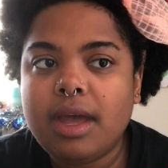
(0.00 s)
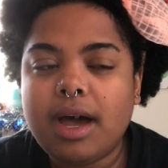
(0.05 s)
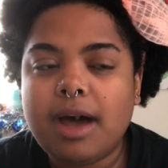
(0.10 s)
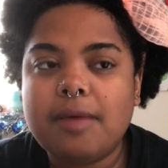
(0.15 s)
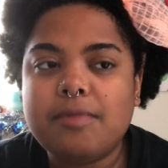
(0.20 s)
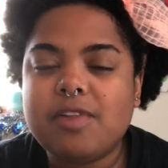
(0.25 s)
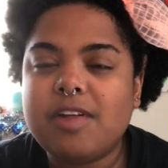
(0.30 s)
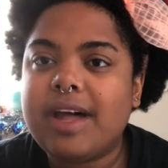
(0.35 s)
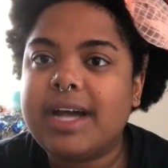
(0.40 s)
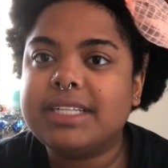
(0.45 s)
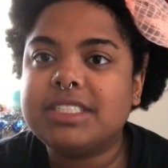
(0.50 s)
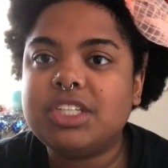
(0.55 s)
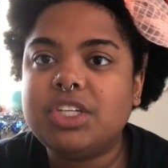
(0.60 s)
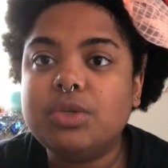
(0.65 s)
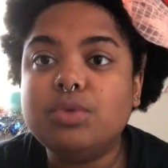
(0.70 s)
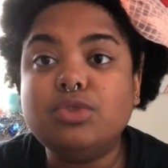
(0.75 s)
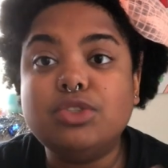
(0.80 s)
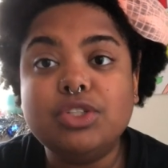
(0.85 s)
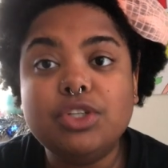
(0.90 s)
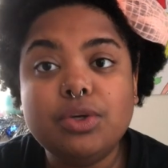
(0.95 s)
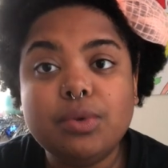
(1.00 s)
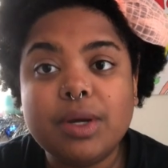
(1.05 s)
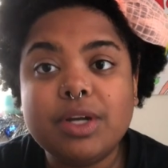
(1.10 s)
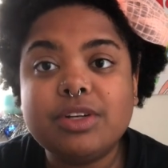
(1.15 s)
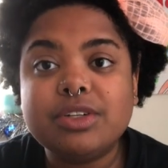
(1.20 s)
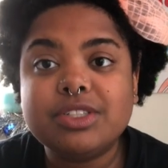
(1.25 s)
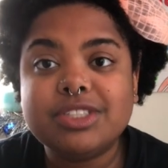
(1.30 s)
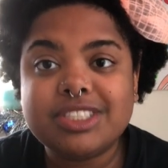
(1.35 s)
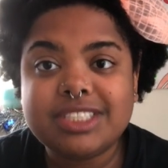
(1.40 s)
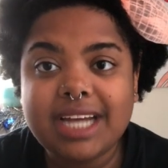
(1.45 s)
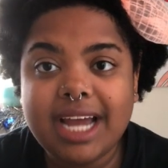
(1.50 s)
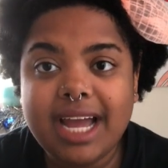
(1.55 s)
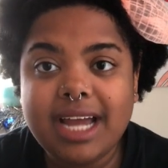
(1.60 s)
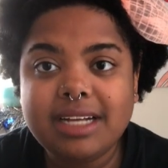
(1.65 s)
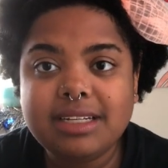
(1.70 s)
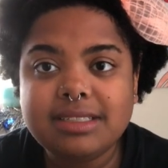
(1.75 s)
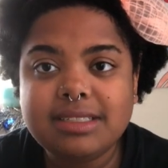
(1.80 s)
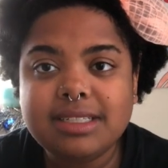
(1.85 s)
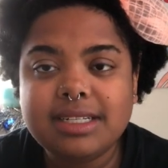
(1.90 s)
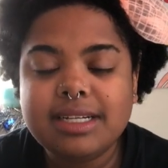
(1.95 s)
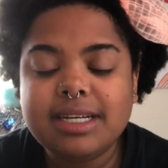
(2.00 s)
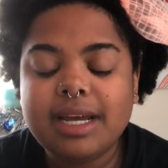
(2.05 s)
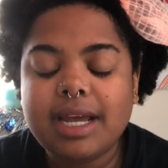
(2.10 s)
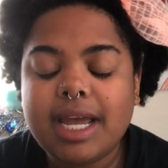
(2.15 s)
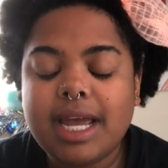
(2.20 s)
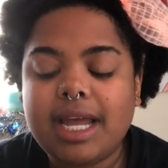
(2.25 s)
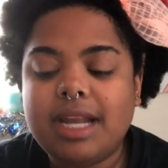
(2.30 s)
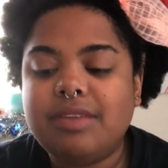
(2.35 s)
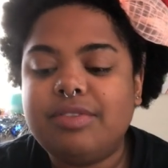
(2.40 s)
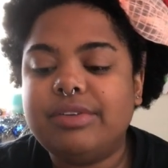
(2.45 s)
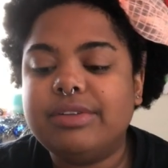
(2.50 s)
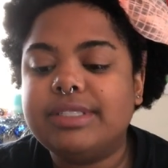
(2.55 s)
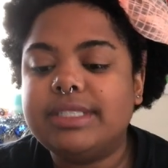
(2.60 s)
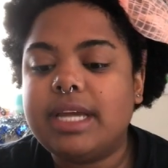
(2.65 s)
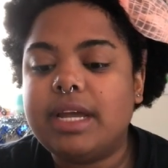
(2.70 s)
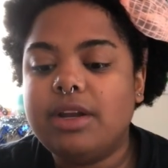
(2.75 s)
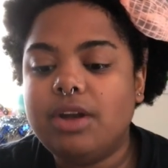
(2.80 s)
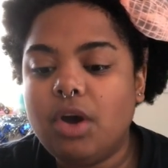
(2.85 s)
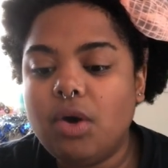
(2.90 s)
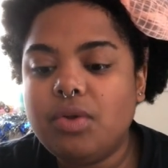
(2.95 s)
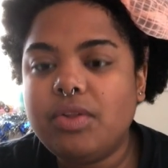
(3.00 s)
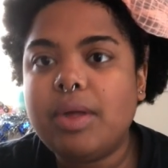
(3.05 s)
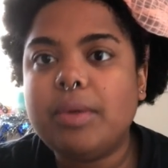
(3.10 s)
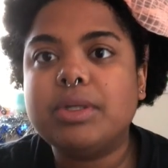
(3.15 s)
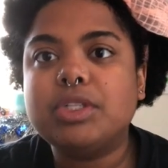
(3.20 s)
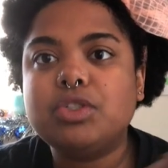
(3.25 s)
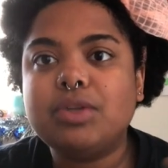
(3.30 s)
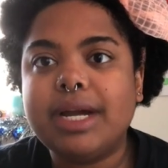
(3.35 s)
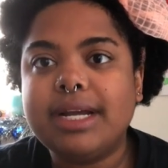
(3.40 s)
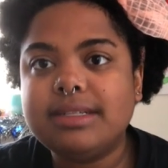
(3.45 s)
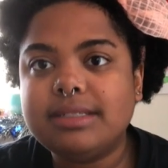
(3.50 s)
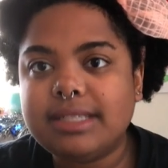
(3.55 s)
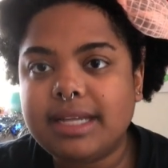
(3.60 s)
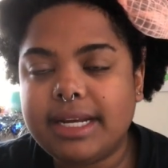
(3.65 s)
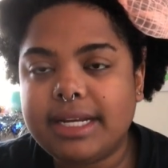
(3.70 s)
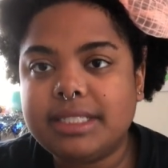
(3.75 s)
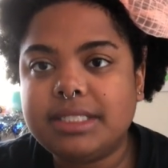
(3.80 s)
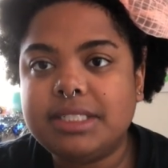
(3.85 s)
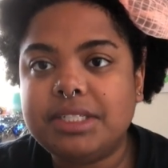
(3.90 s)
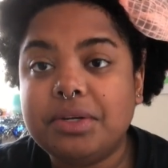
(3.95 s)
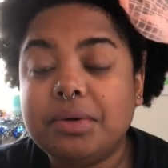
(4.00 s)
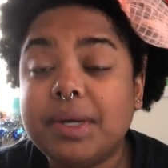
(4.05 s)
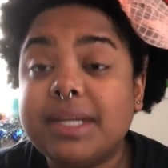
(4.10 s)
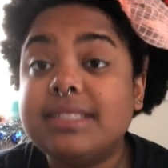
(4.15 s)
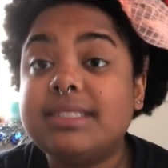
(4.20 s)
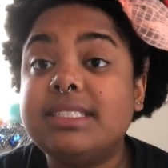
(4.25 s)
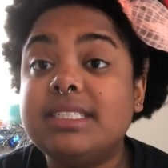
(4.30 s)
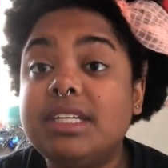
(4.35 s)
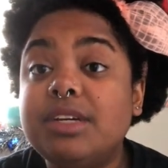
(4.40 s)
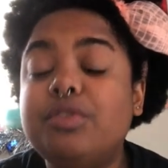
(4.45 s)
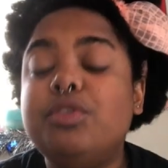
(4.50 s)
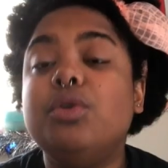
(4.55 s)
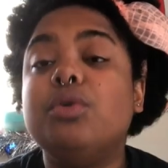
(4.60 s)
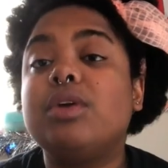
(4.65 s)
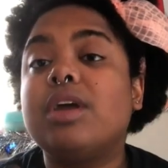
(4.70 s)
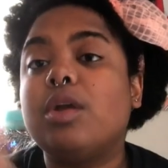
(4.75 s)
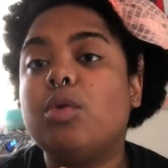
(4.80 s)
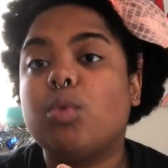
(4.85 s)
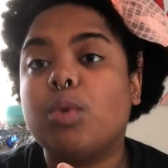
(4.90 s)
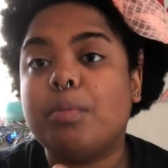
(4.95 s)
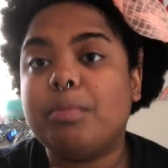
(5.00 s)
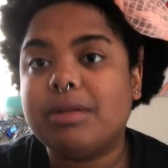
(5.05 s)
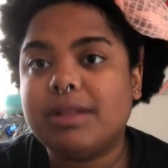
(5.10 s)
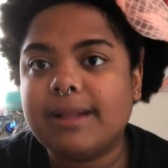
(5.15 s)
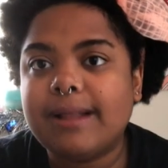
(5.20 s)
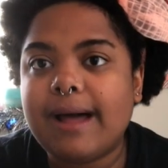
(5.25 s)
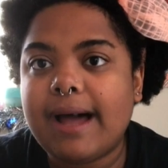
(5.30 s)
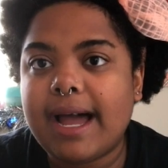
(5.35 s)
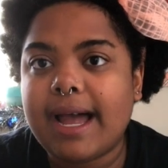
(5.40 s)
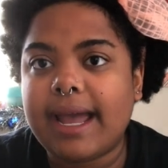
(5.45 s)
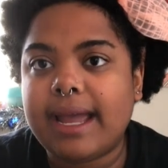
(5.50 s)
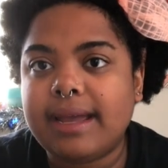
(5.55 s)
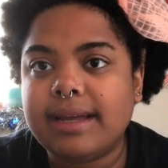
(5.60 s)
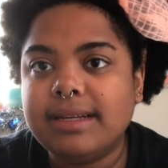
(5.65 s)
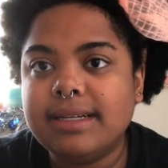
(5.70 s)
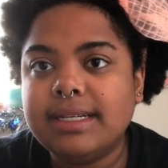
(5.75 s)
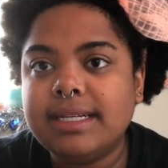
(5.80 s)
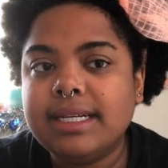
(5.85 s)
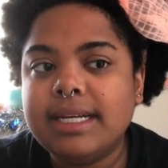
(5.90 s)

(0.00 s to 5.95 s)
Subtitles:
They'll ask you, do you understand? And if you say no, they will translate it to you and see if you can reply.